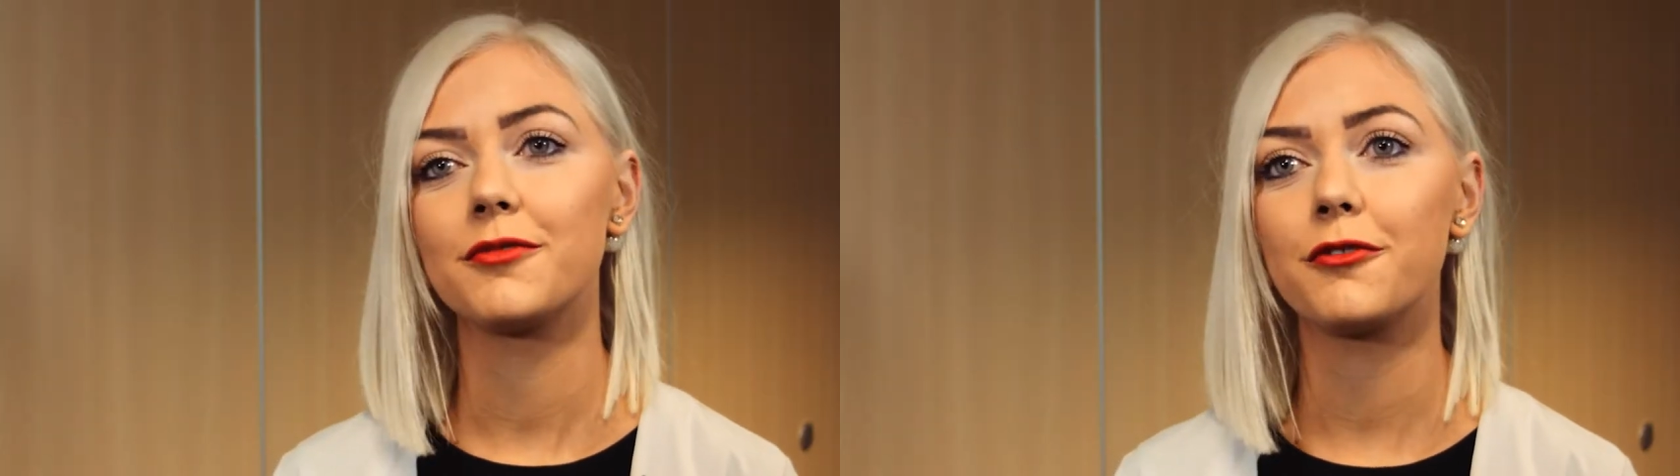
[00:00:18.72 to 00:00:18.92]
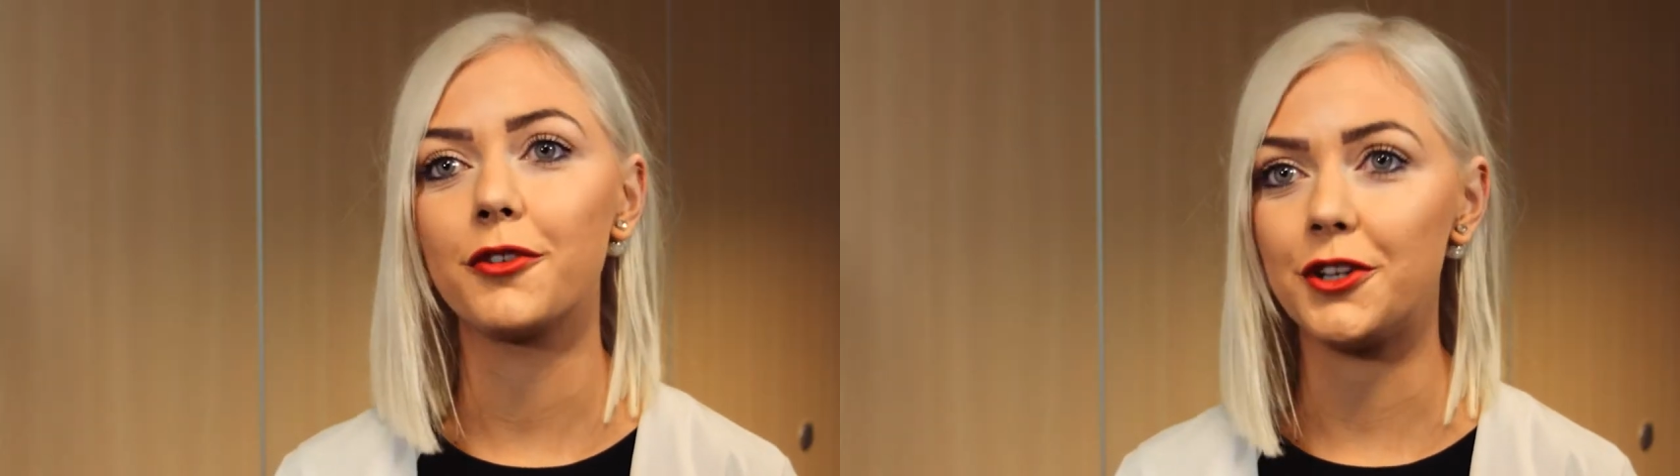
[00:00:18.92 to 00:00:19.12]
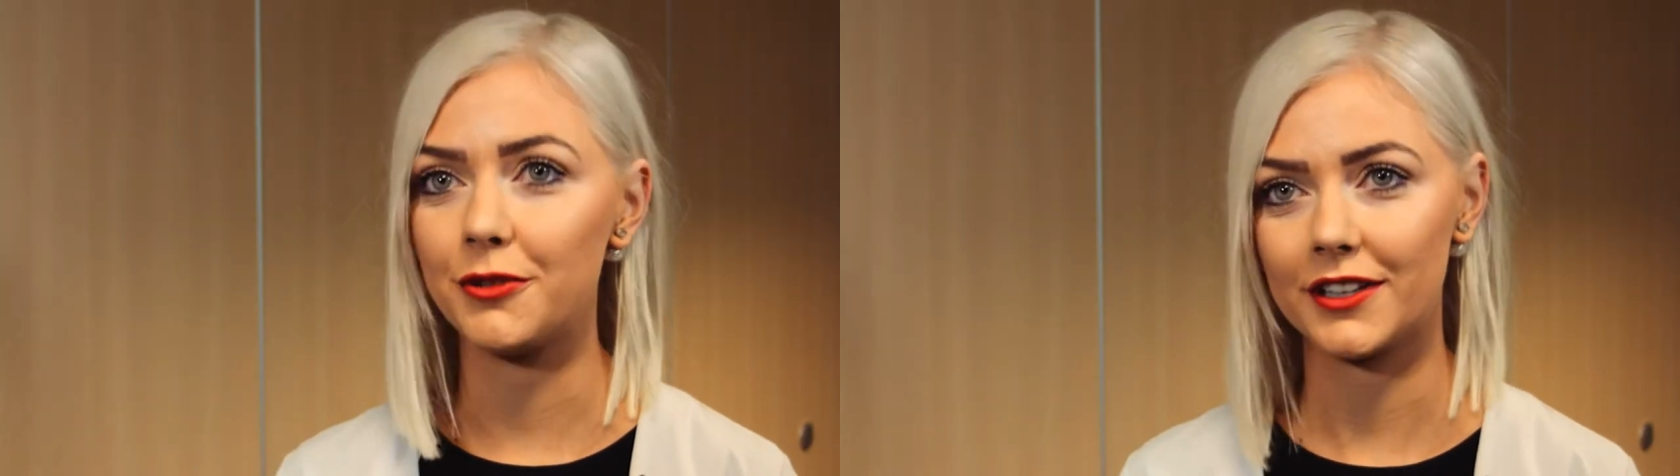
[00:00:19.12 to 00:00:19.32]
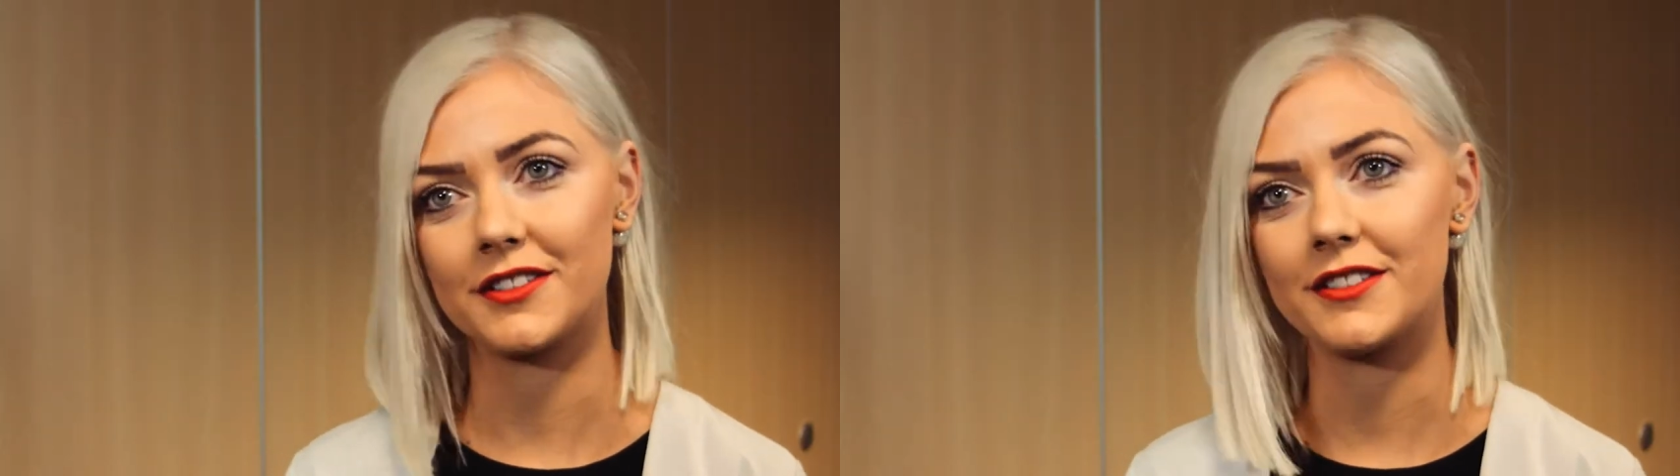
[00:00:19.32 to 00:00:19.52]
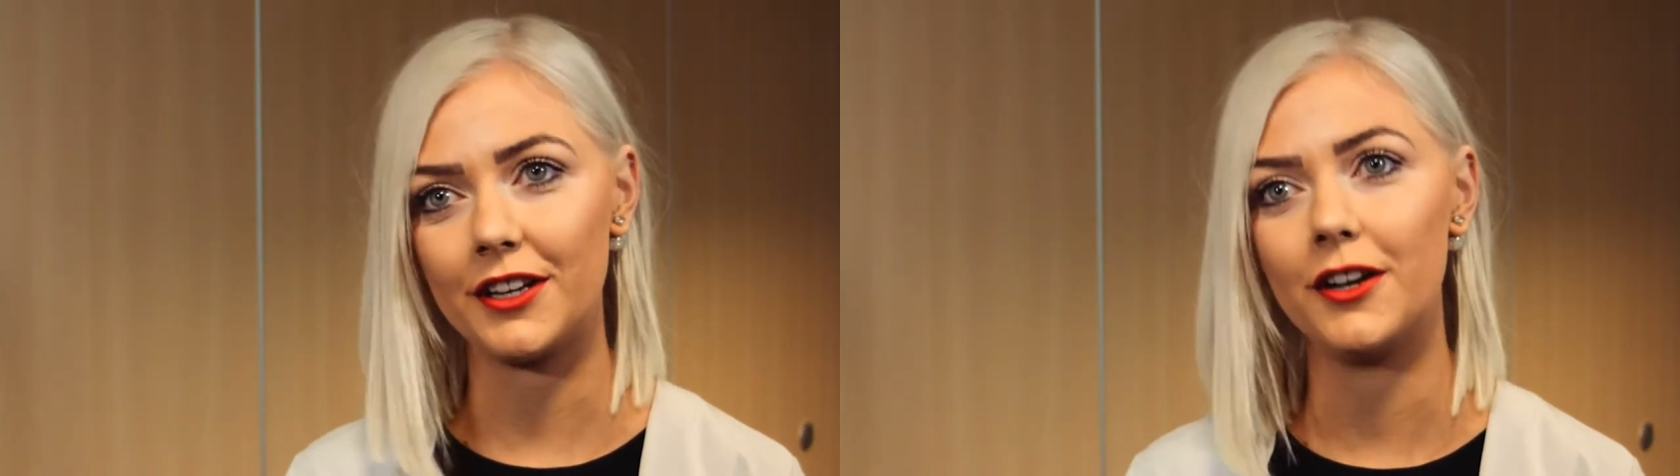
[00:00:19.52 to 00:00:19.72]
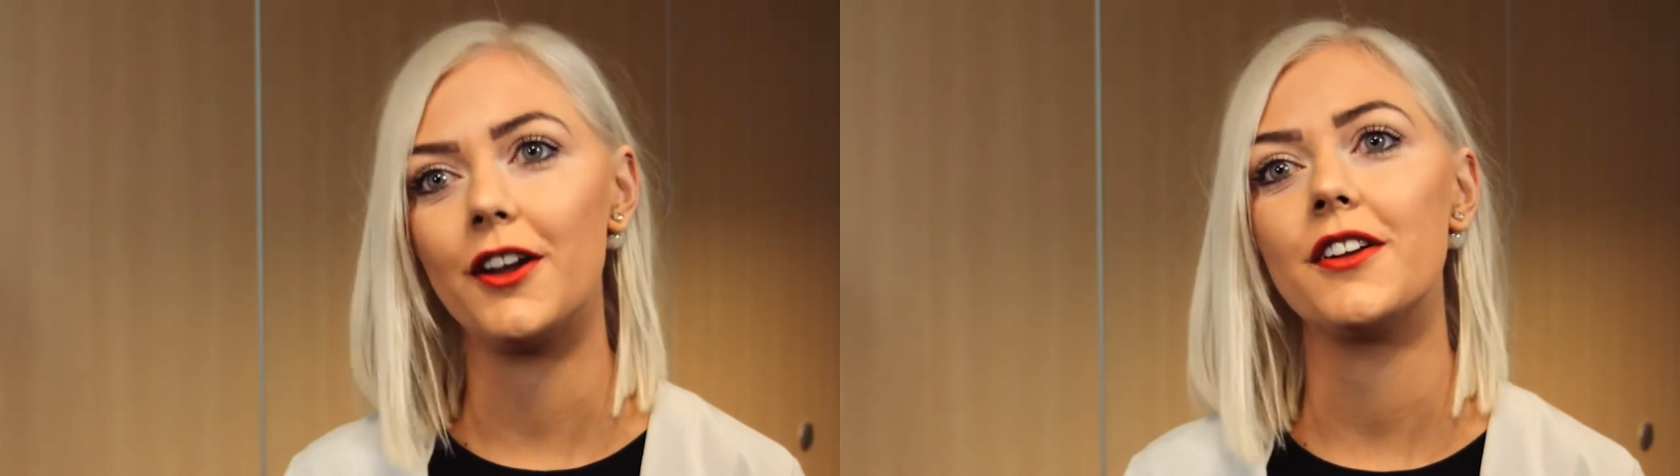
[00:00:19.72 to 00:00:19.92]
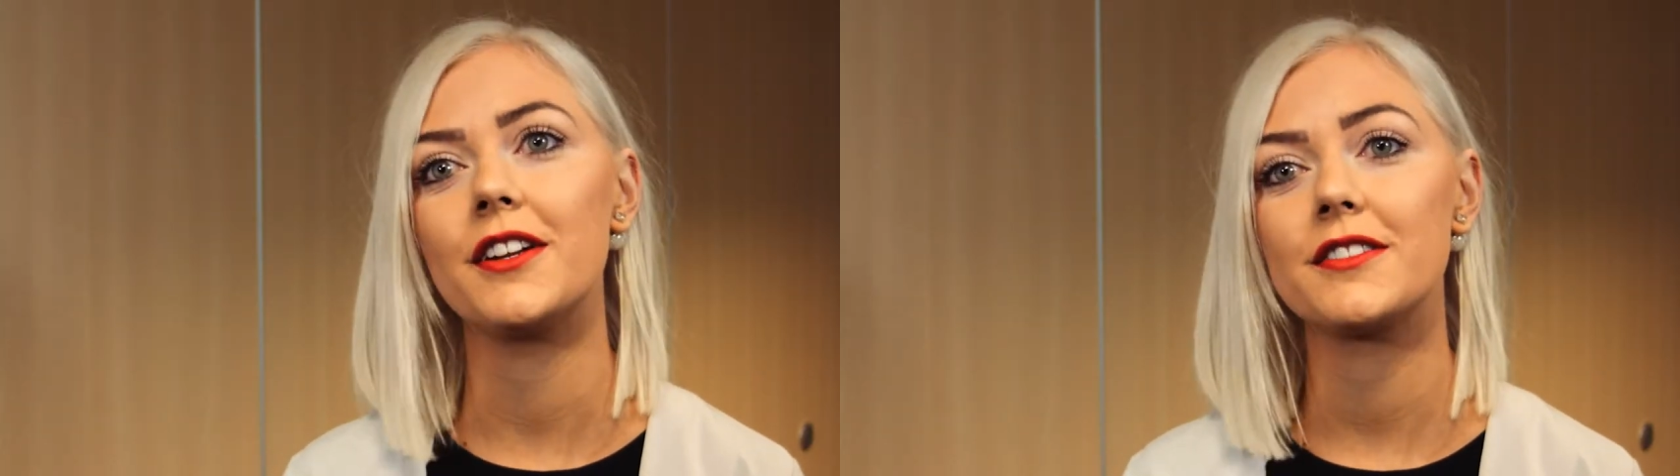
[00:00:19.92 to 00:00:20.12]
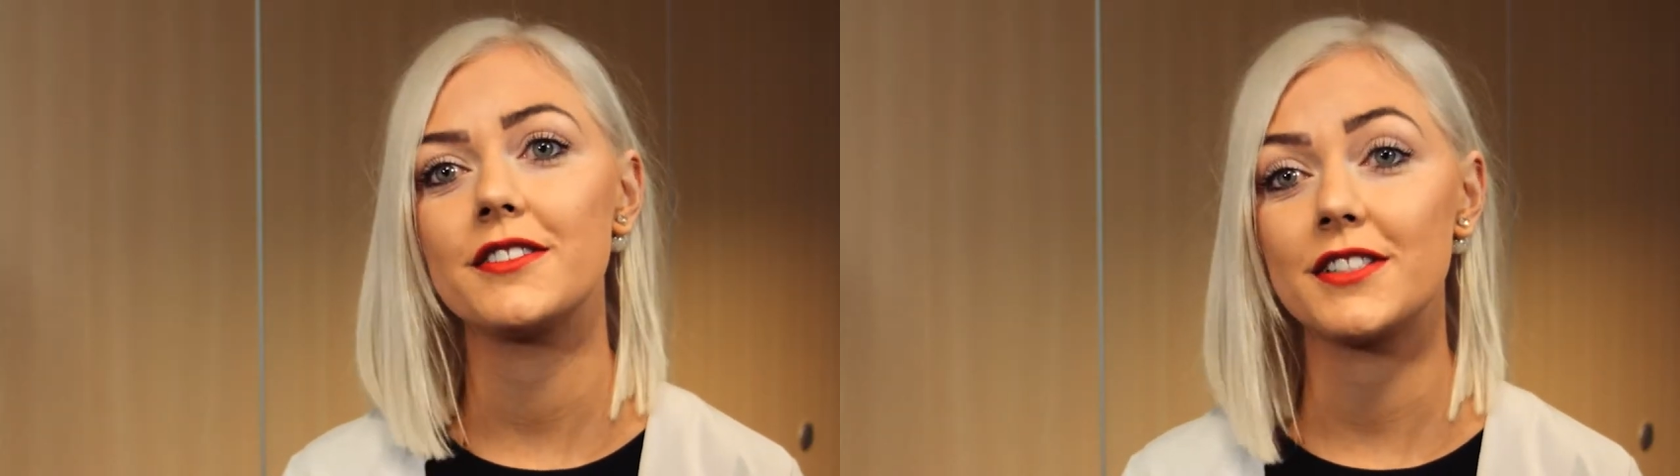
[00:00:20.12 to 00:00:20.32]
for Newcastle City Learning